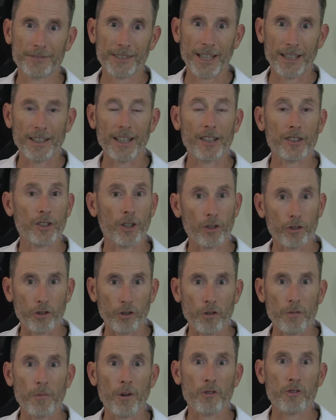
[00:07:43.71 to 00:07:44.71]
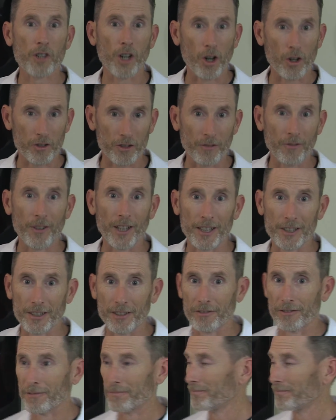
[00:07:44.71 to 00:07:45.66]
and that's also the most cost-effective.